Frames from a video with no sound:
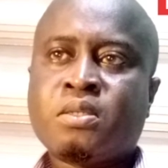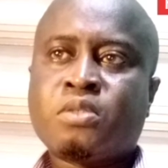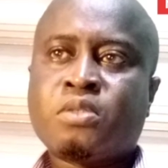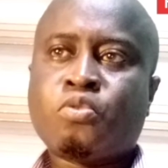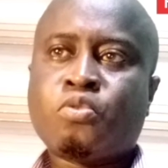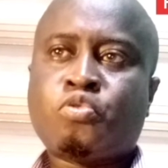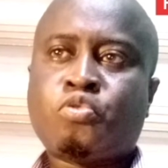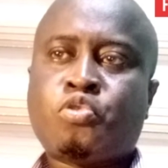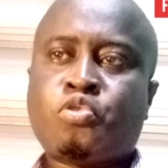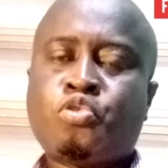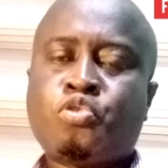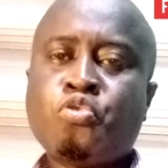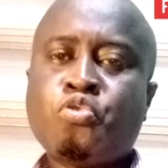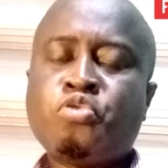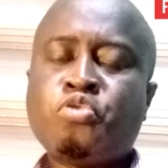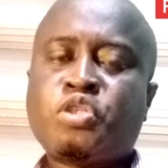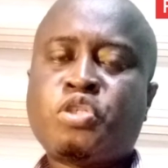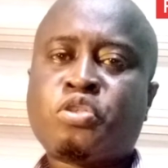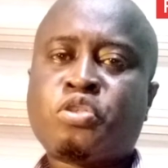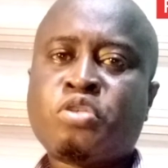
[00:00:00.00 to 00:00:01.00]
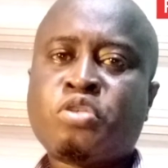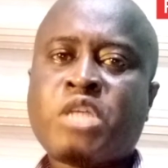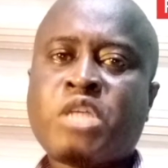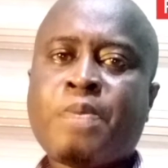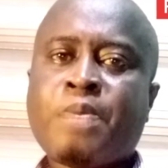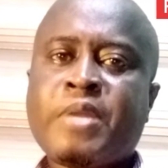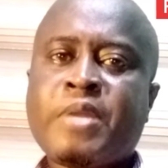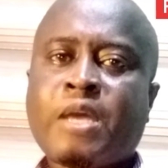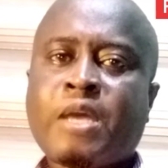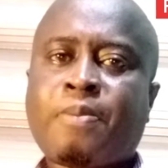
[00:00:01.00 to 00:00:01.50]
So choose
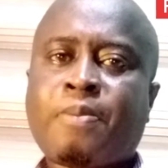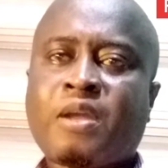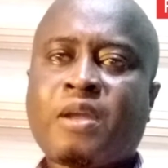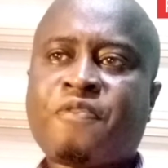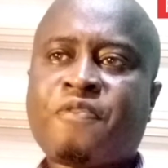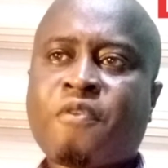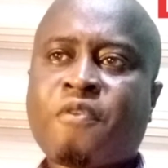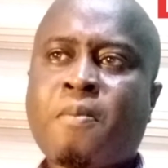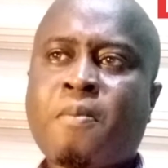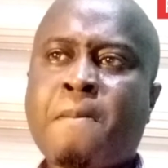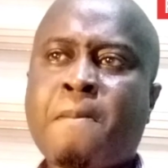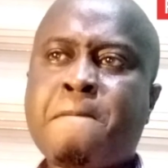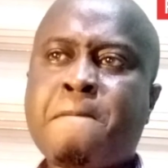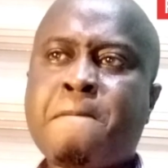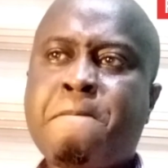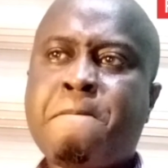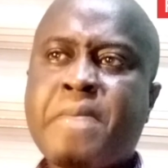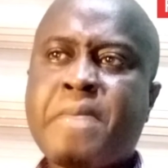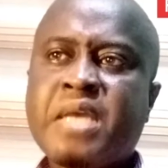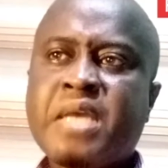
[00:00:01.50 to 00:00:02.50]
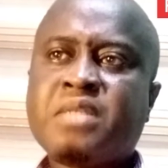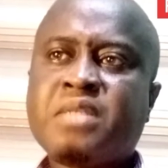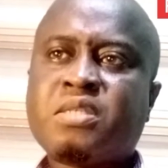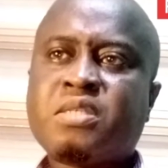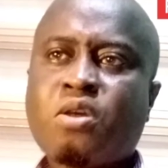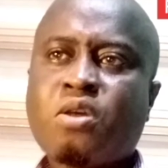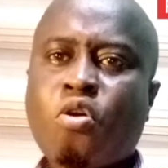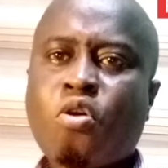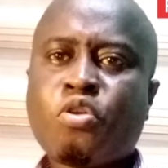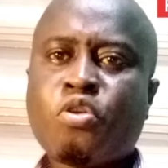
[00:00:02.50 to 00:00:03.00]
social media platform based
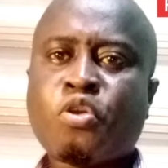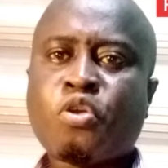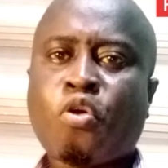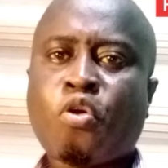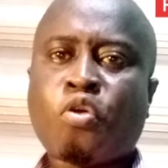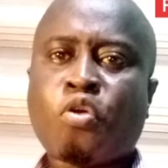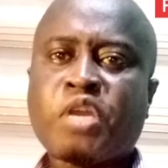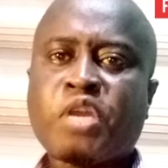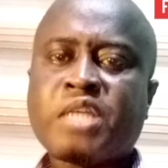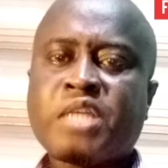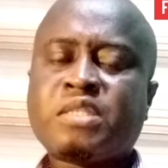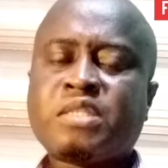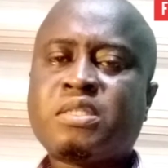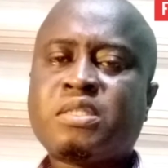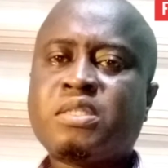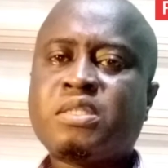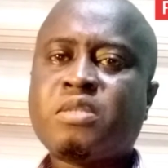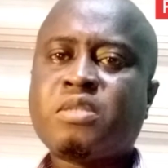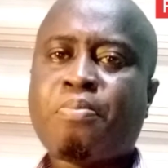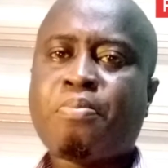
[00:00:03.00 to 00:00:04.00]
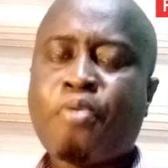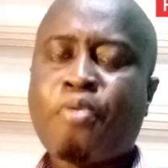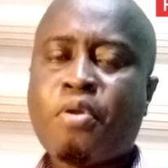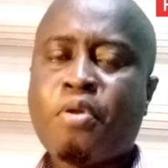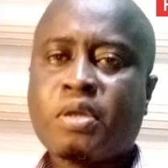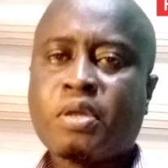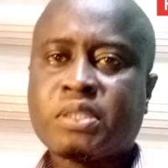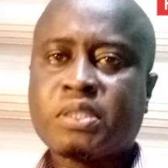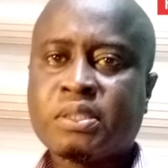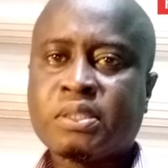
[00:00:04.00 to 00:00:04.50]
on your audience, your
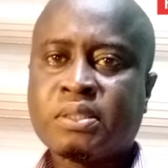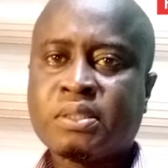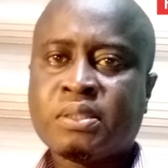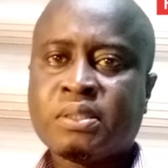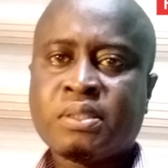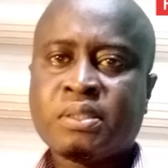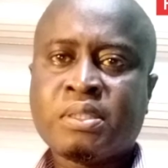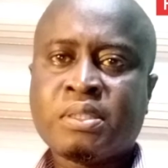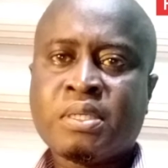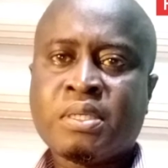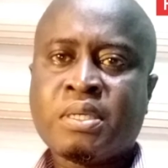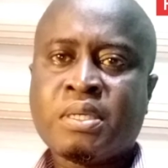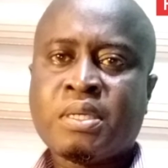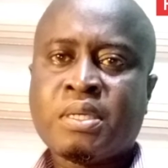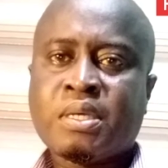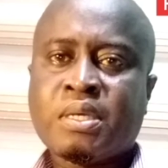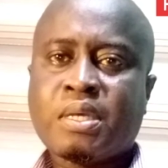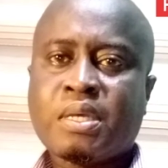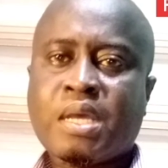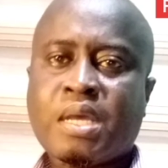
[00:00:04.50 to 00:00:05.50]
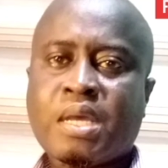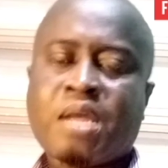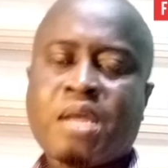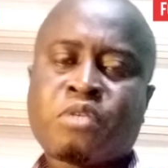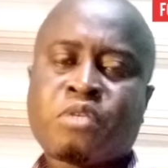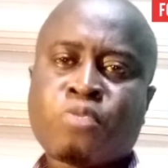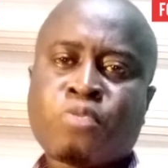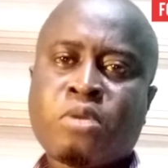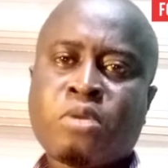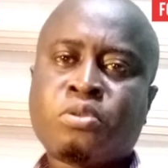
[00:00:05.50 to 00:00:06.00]
product, and
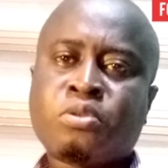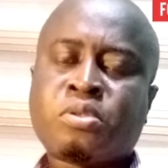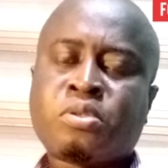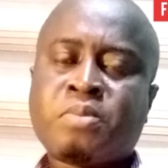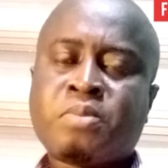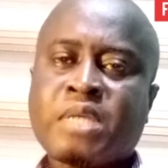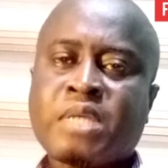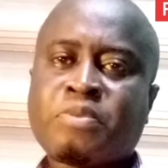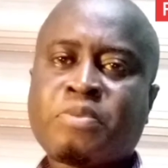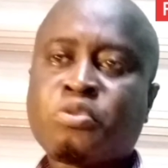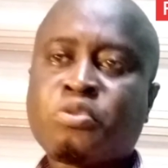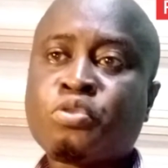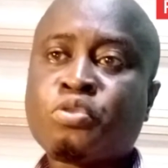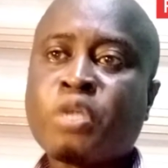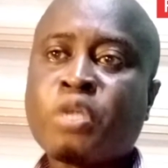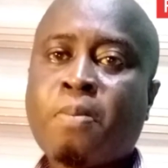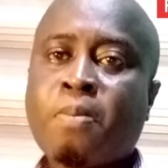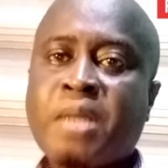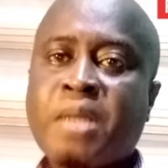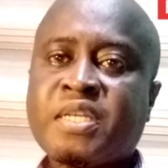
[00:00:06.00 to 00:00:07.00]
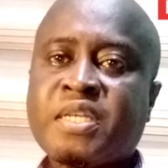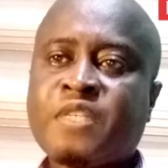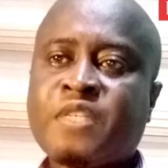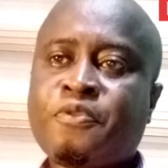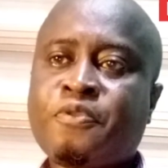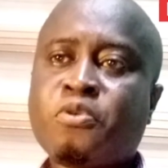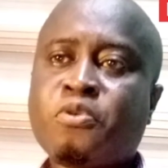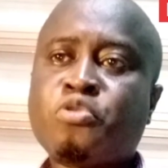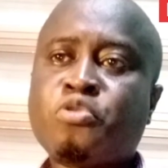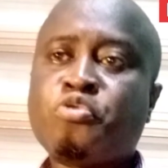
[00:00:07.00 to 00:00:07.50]
as well as sometimes also your budget if
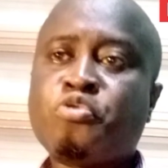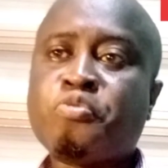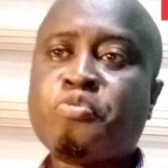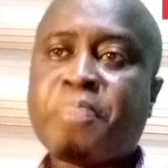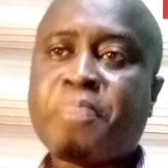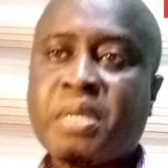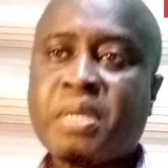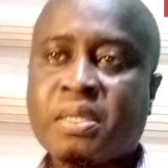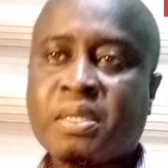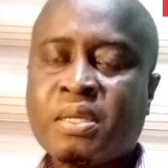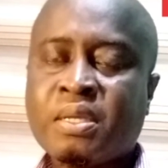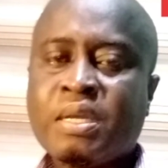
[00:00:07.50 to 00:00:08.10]
you want to do paid.